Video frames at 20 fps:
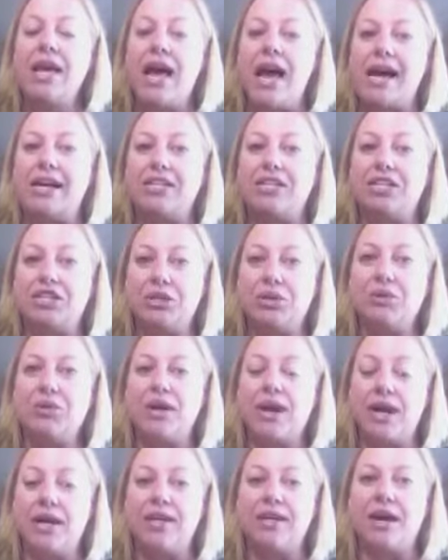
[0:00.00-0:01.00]
I do
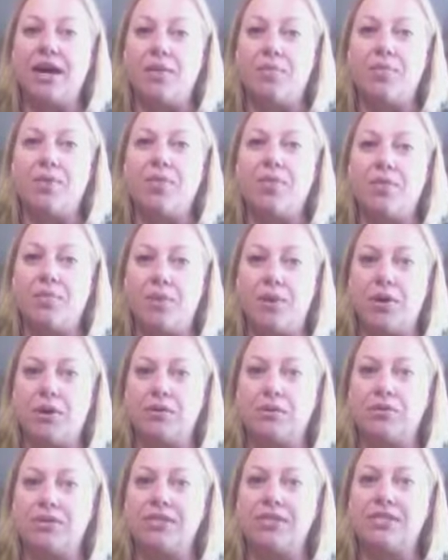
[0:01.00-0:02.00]
cut up the
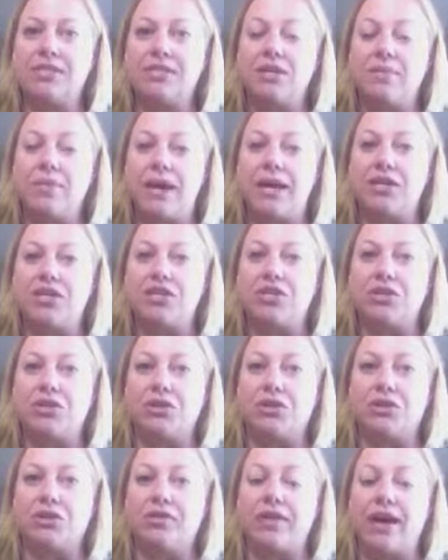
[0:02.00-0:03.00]
bones to make
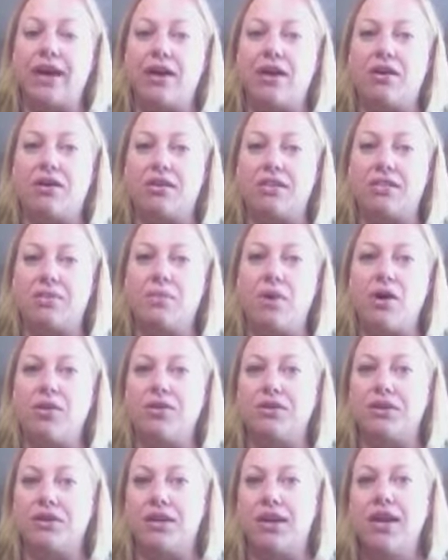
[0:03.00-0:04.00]
sure they are
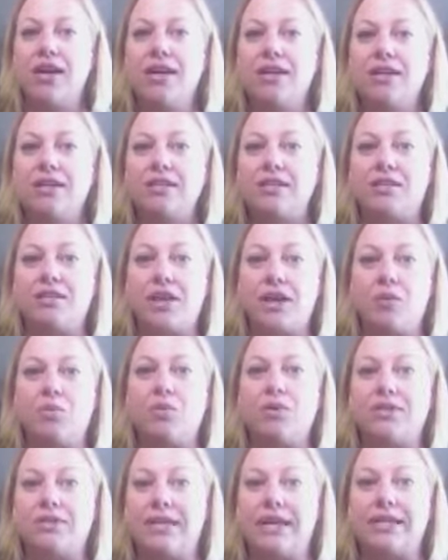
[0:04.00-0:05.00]
smaller so they
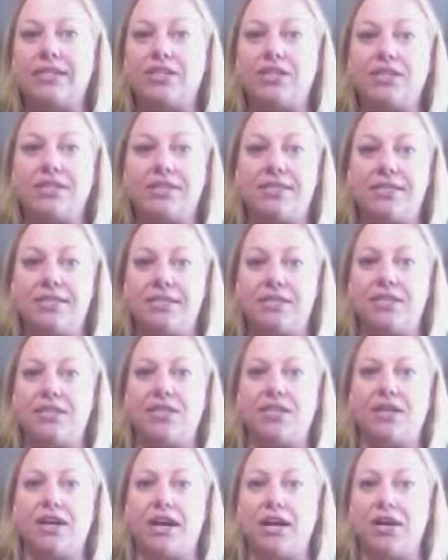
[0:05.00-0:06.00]
will digest
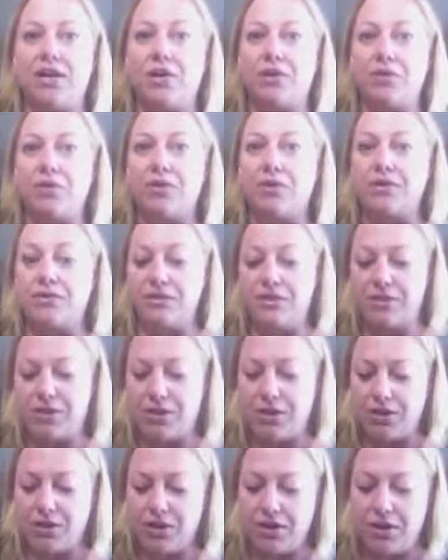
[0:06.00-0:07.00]
easier and go through. So
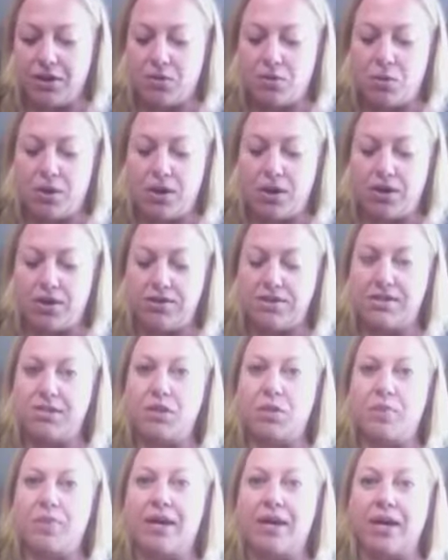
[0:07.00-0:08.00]
you're going to want to
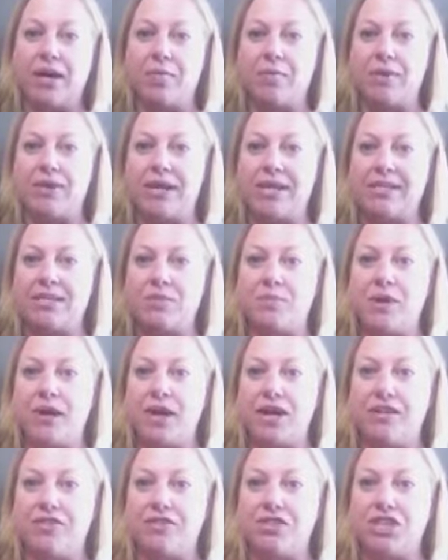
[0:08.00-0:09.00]
also pick up a nice
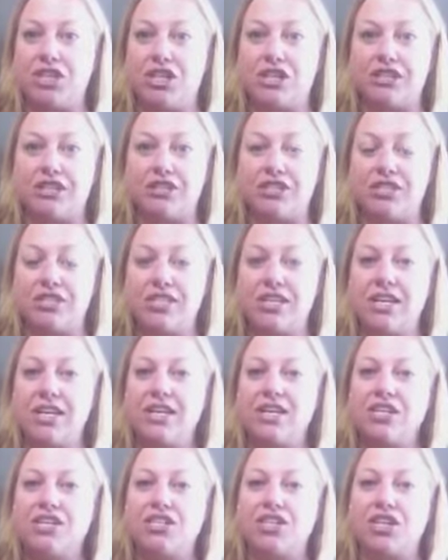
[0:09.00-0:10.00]
pair of shears
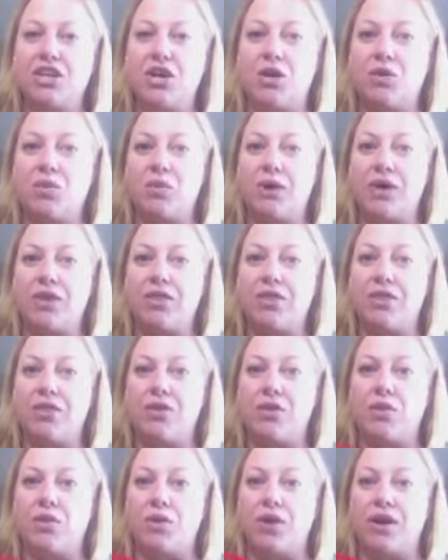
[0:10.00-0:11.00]
to go with
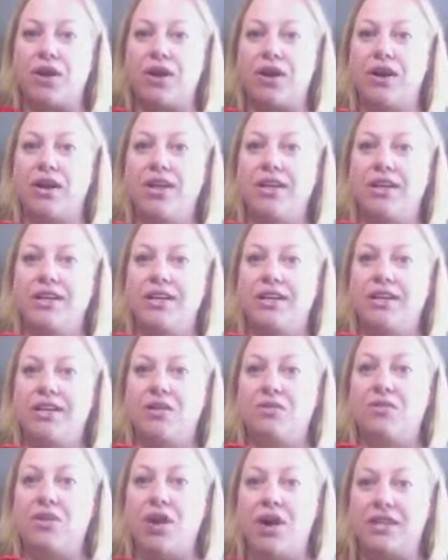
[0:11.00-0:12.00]
your
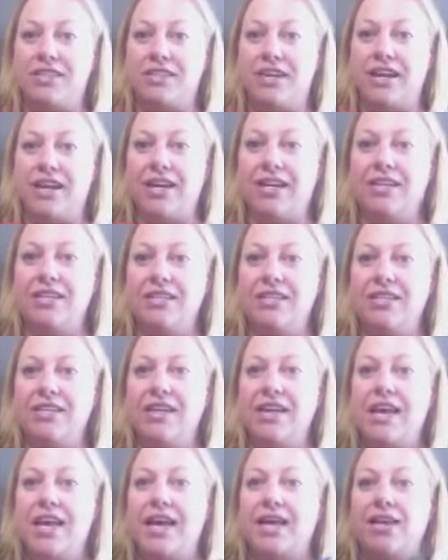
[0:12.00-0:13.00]
raw diet.
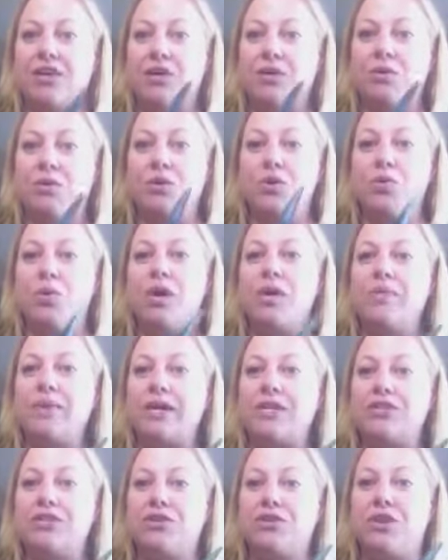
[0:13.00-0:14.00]
And you want to
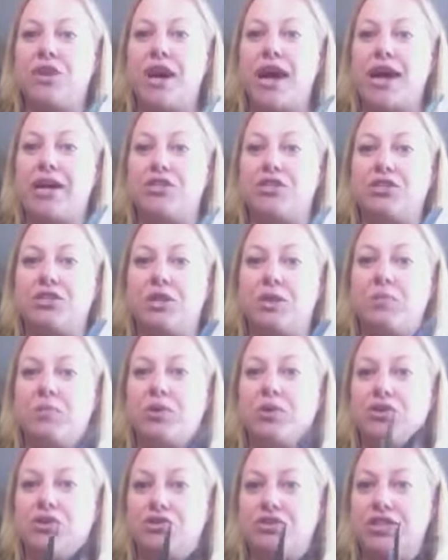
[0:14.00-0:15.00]
make sure they're actually
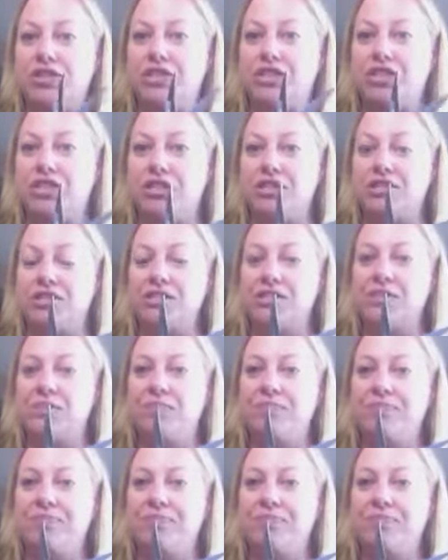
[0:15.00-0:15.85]
poultry shears.